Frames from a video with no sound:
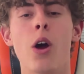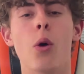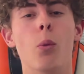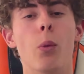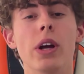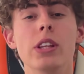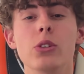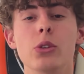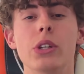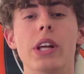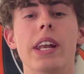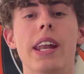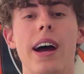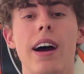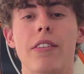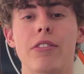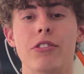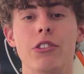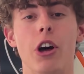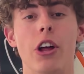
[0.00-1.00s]
When you then
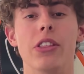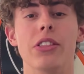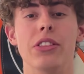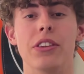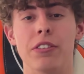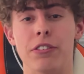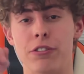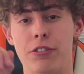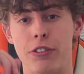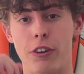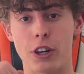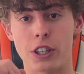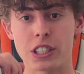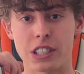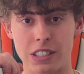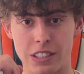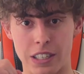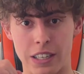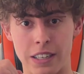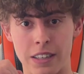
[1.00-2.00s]
have done the
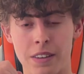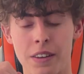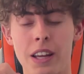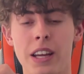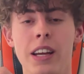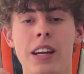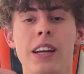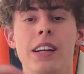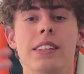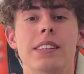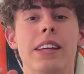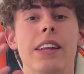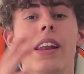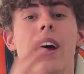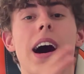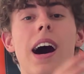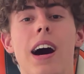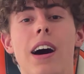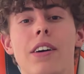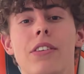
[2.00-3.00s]
first set, then
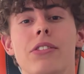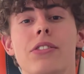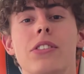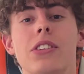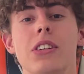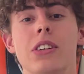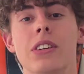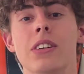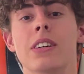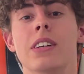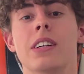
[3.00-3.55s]
after,